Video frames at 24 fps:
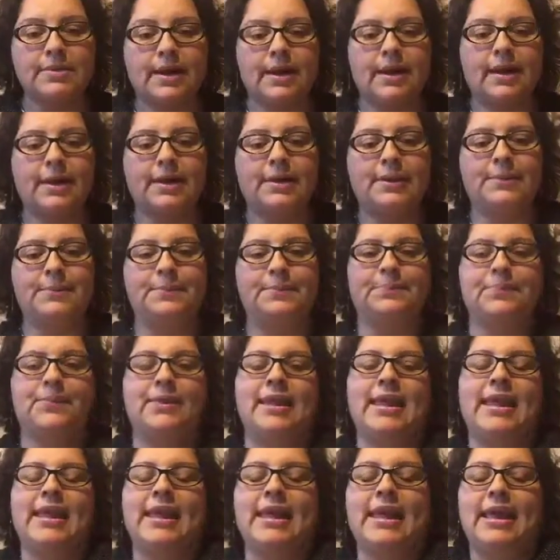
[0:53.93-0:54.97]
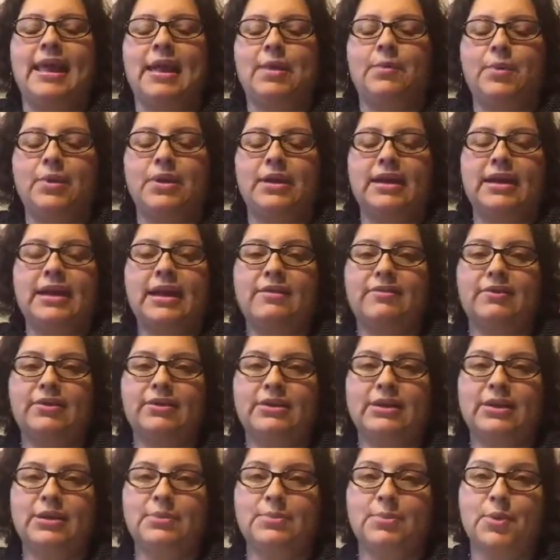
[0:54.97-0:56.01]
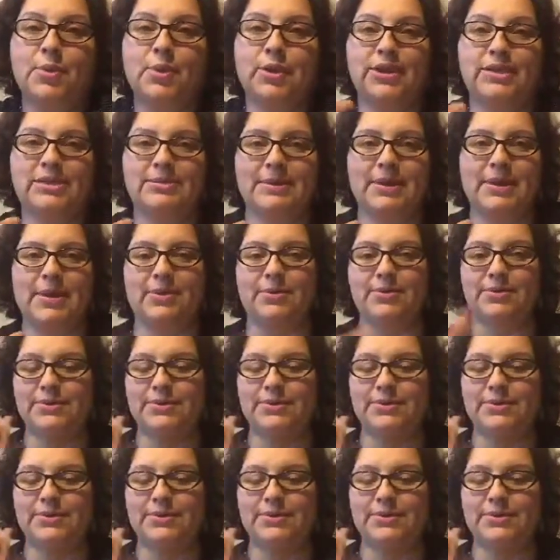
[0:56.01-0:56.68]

And we're going to cover a little more as we go.